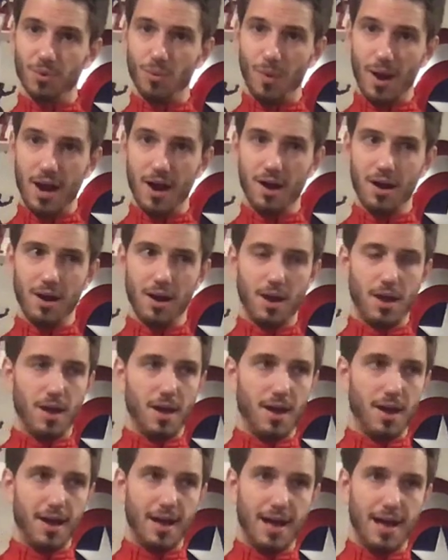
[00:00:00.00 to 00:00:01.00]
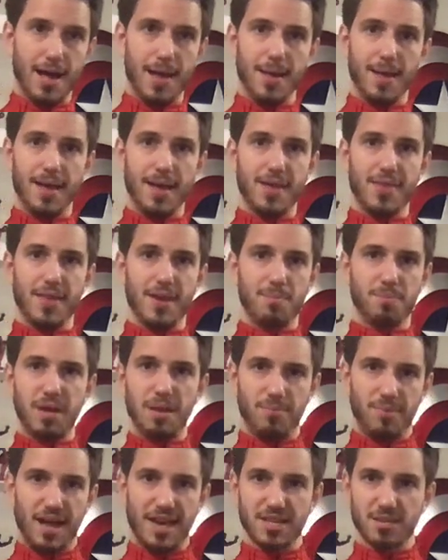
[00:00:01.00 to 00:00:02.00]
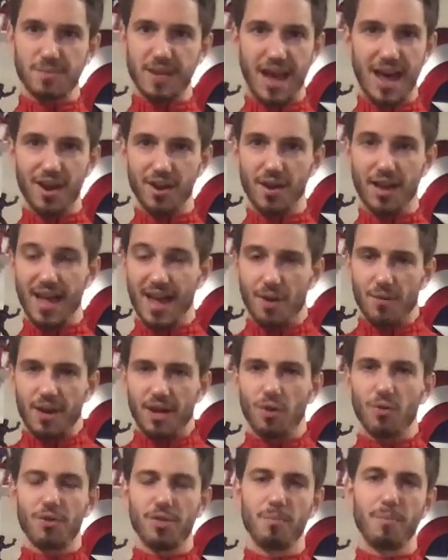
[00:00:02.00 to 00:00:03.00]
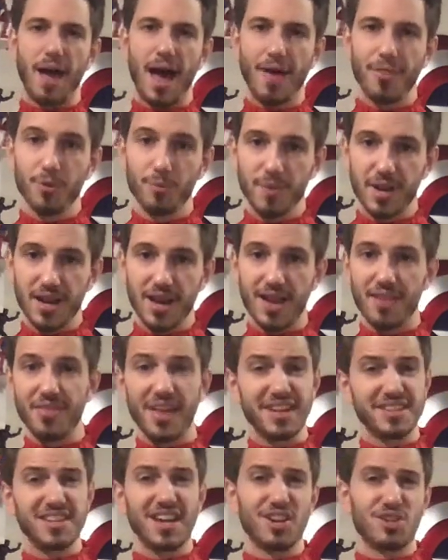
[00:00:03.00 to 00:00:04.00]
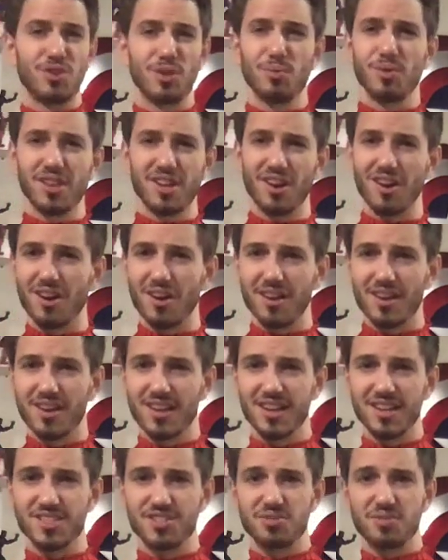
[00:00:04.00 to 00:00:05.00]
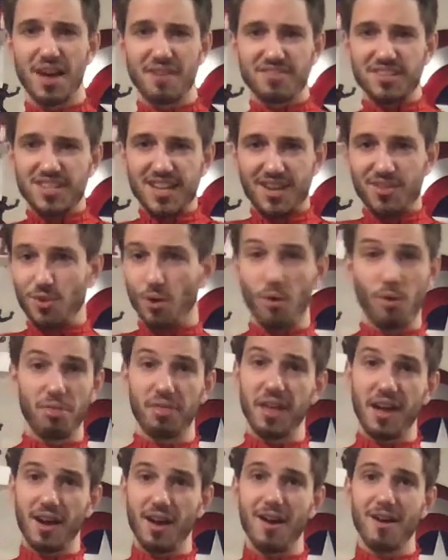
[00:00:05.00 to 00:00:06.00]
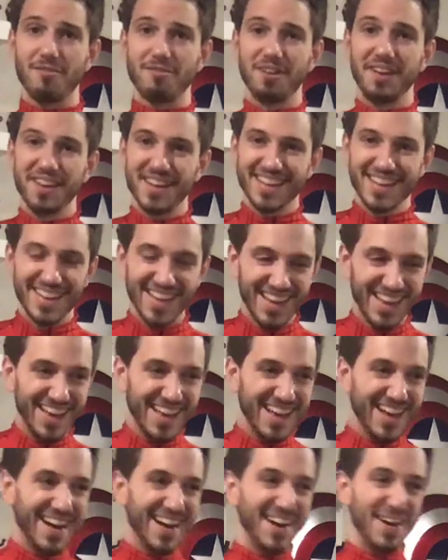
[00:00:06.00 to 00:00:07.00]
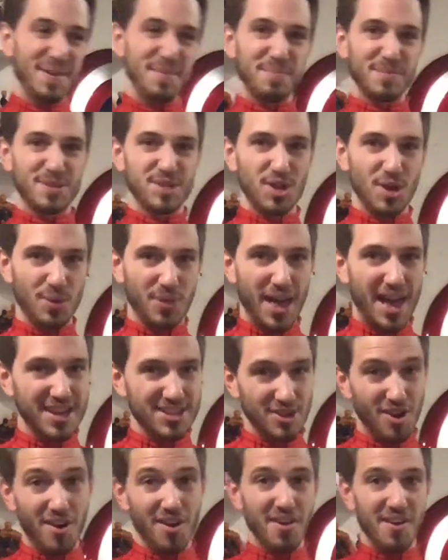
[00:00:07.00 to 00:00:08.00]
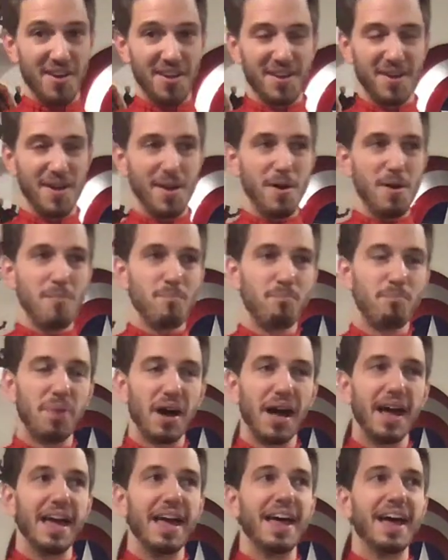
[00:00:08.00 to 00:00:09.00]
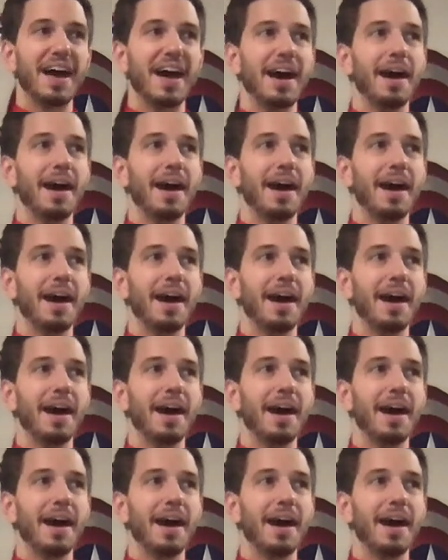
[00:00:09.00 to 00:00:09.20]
wear. And then people ask me how I go to the bathroom in it, and that's actually really hard because you have to take the whole thing off. So that's hard. But